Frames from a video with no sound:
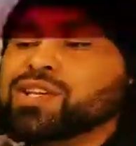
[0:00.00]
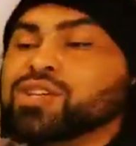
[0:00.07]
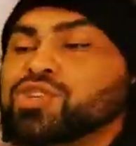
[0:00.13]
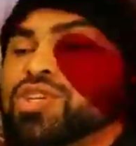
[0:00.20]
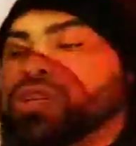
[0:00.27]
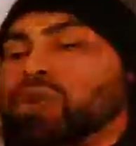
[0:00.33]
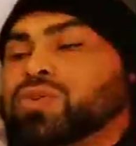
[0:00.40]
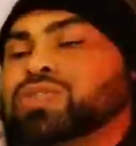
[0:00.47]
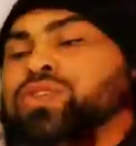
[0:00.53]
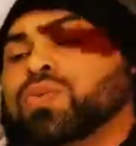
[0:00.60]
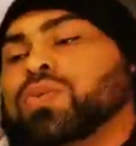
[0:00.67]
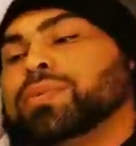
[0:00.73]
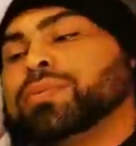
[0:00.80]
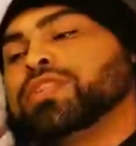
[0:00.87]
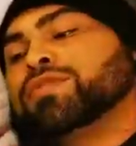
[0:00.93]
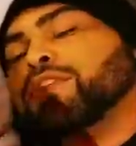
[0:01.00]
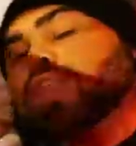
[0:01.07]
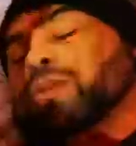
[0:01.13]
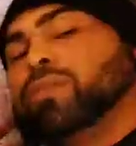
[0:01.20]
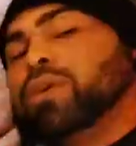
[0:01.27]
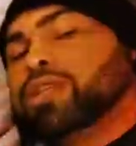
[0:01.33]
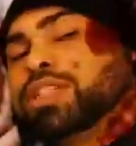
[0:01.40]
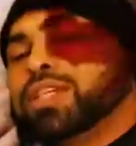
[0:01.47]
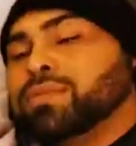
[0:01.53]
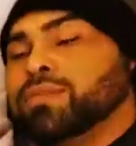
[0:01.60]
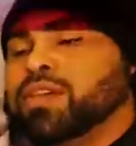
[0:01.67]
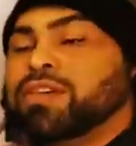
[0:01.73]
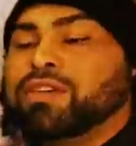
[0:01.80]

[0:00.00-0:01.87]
she coached the women's volleyball team,